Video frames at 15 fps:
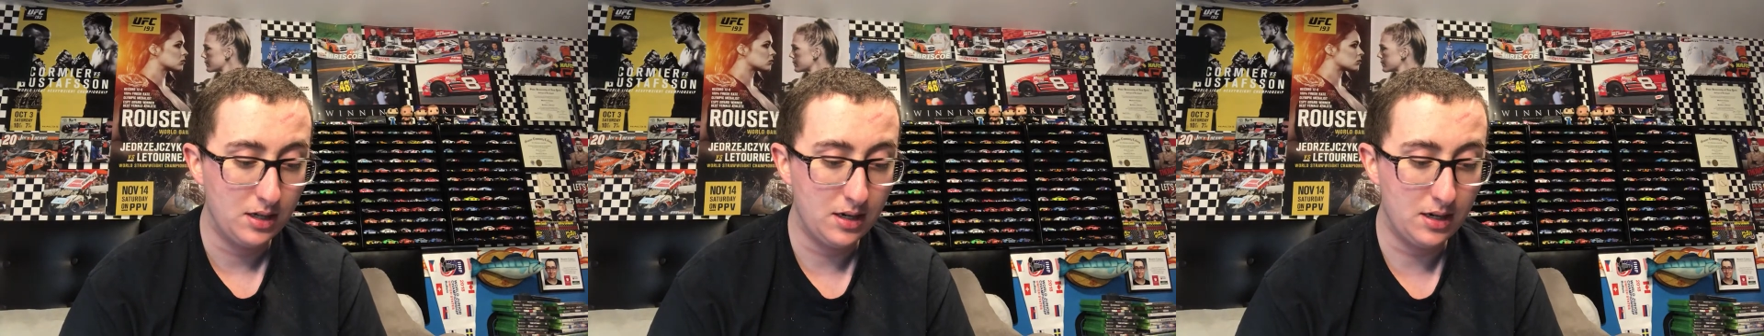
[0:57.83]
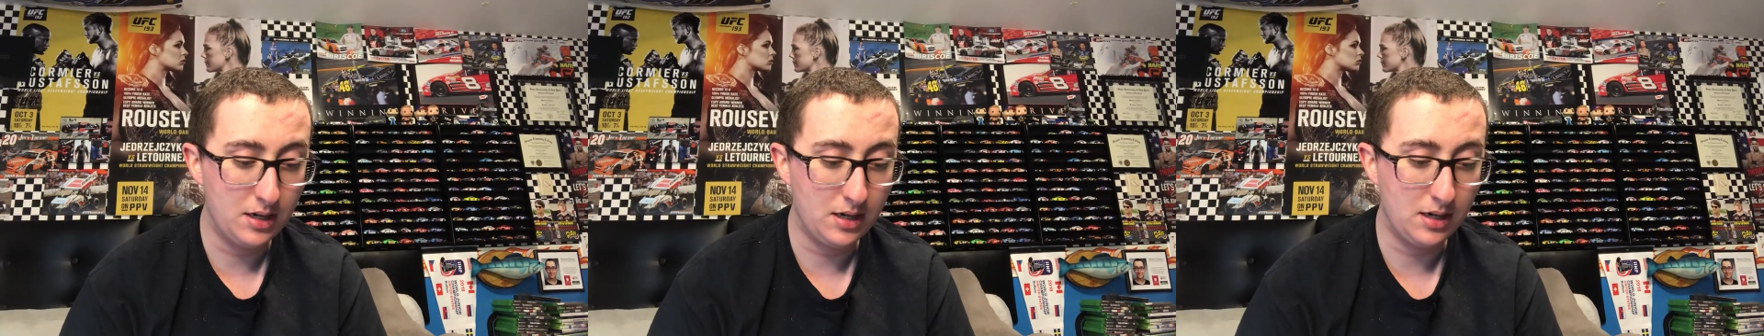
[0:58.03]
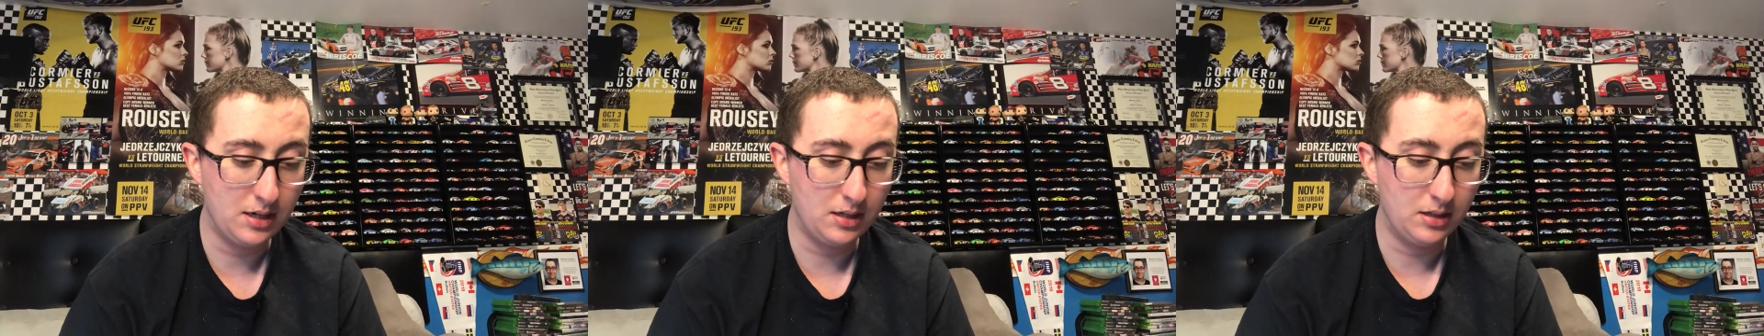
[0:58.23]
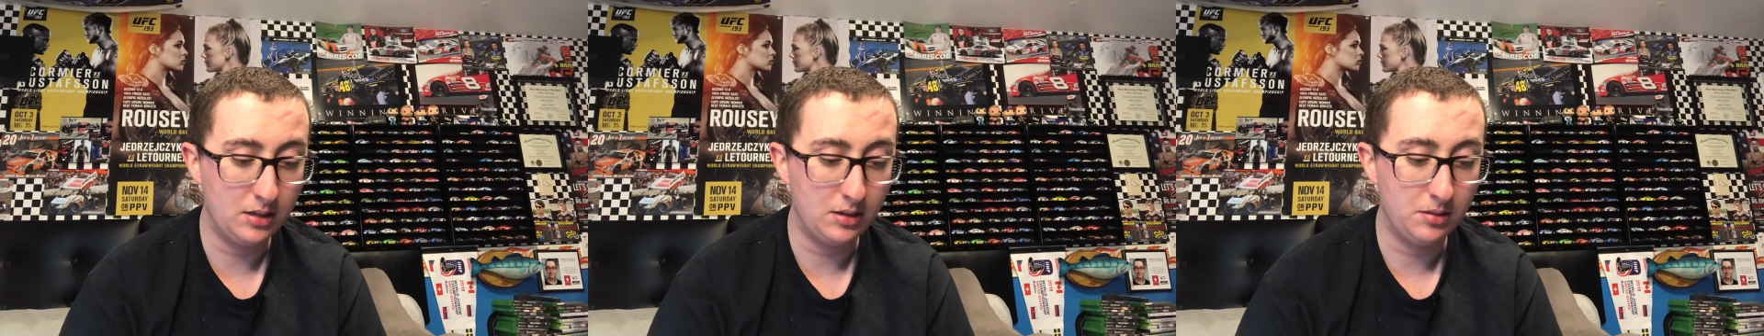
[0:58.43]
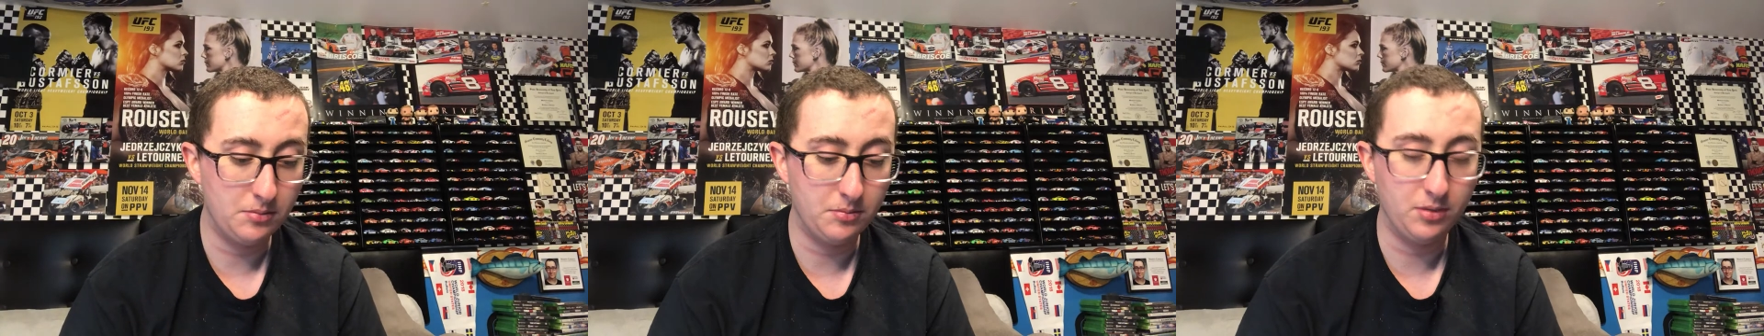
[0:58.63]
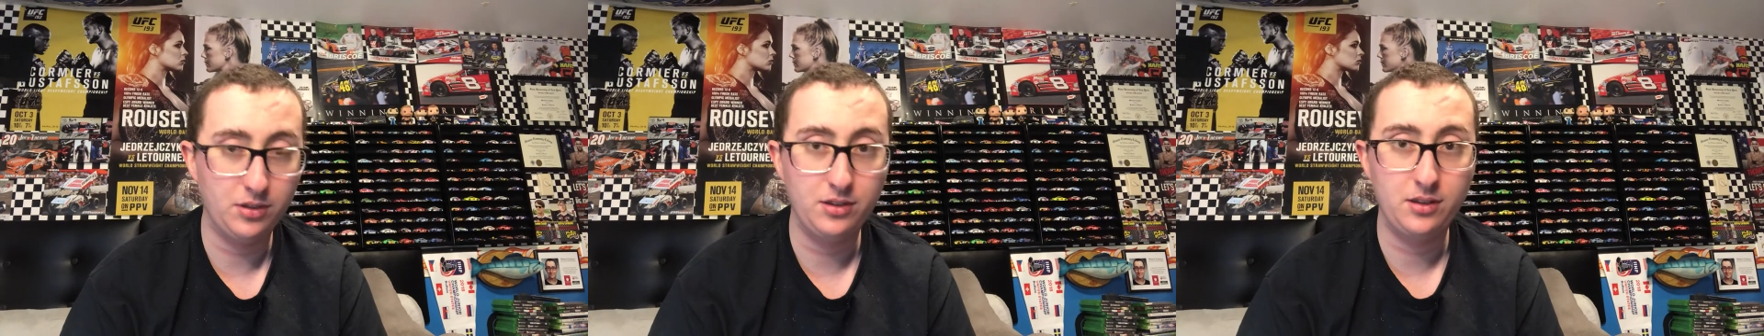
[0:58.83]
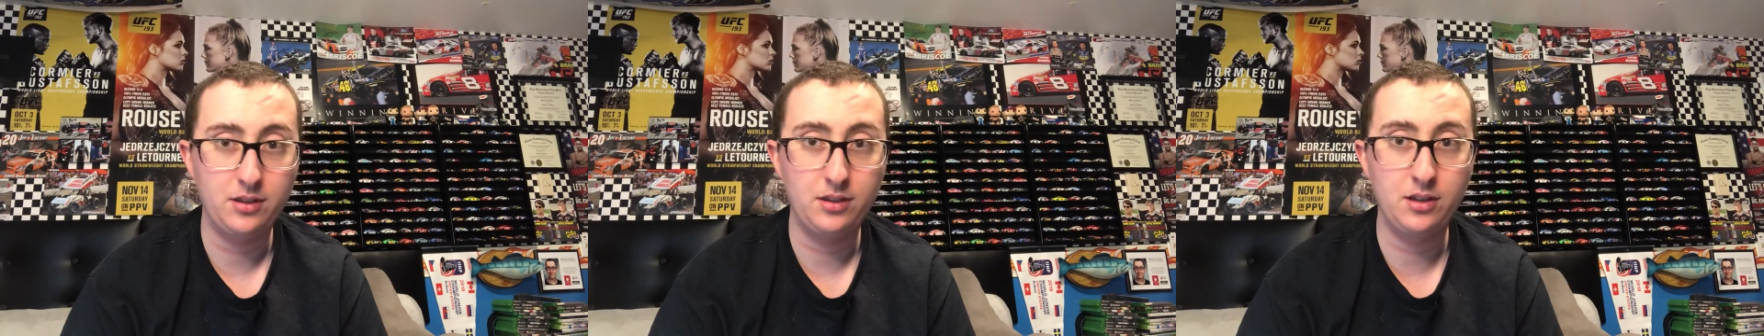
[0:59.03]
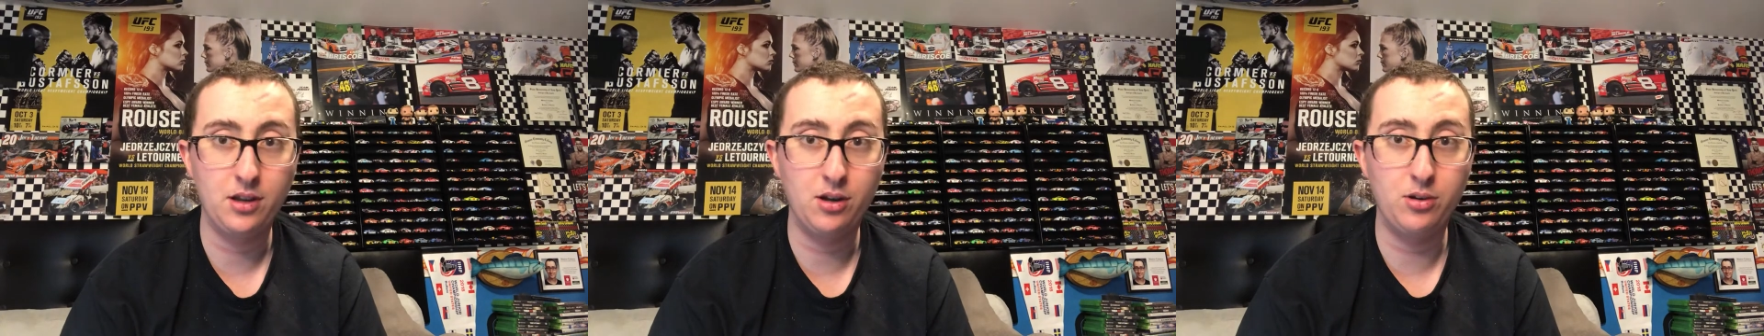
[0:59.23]
Um,
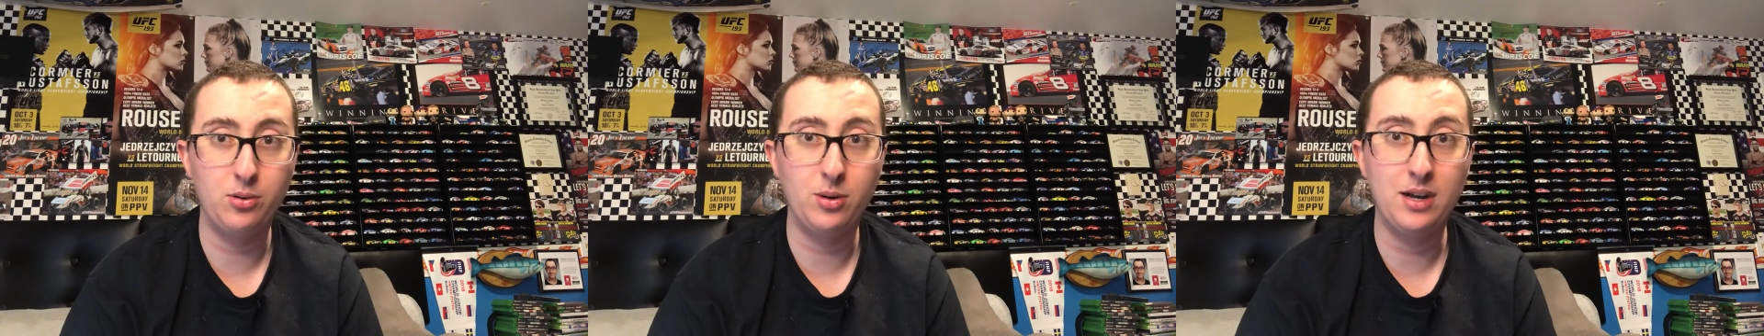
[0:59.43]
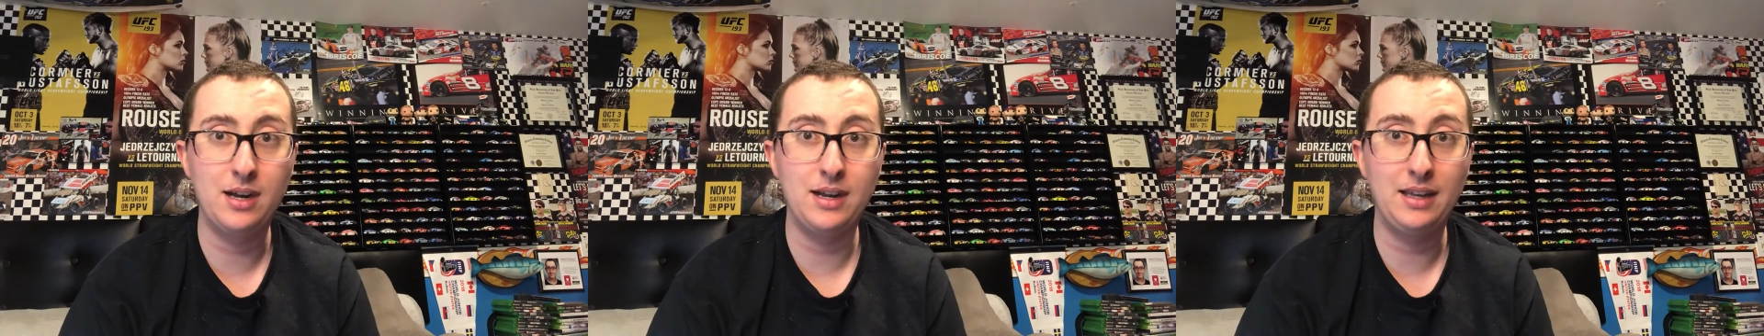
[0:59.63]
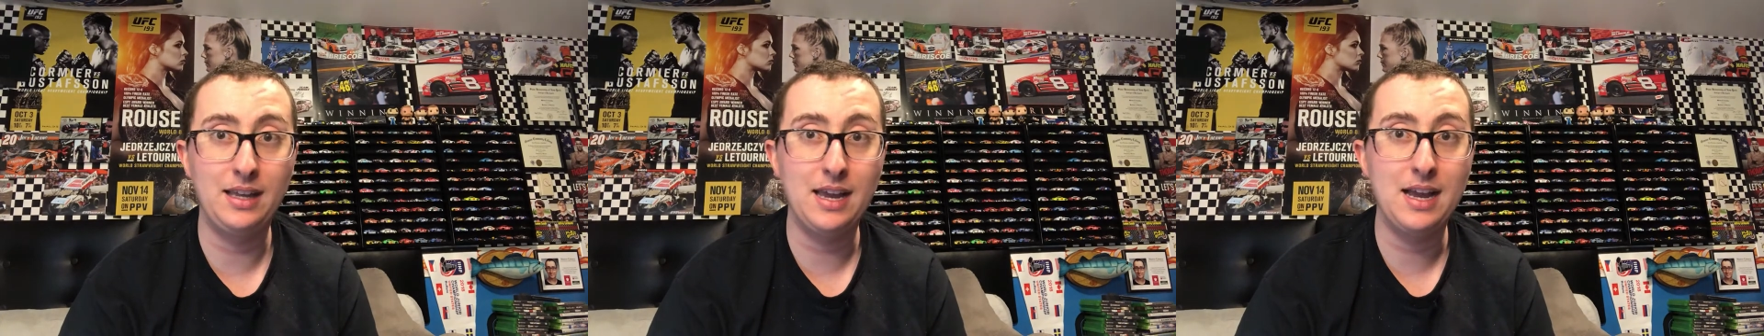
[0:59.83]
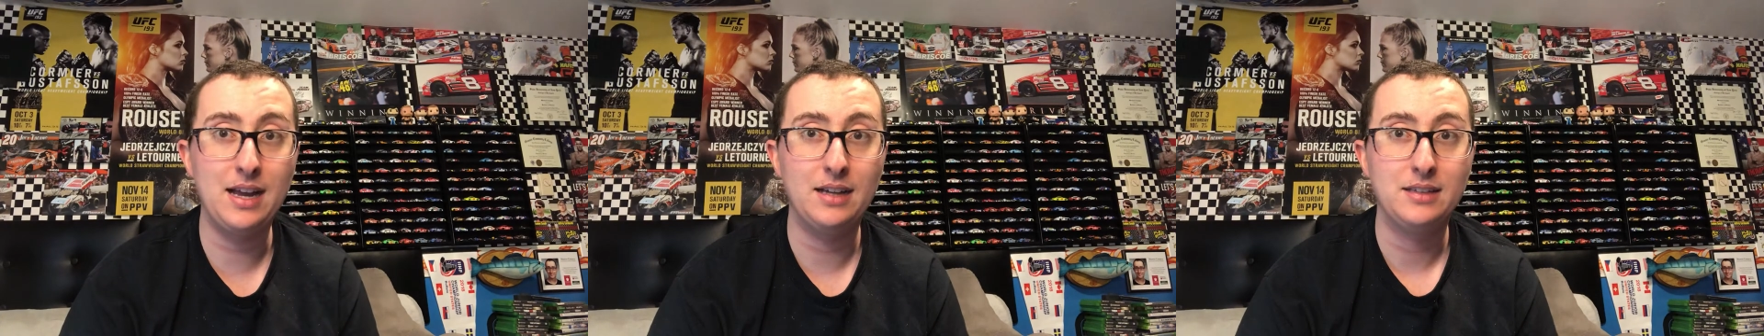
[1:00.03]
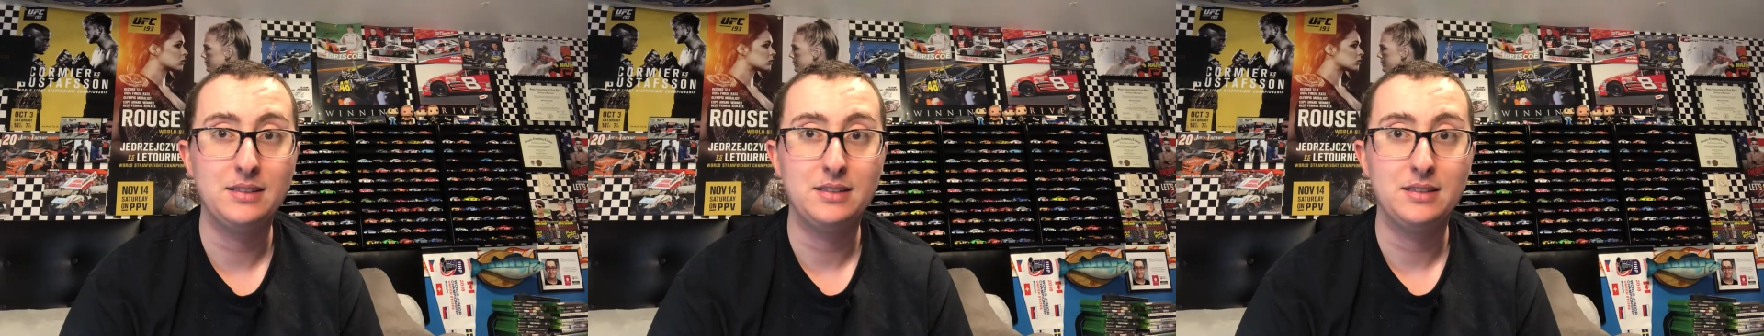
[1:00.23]
so, uh, yeah.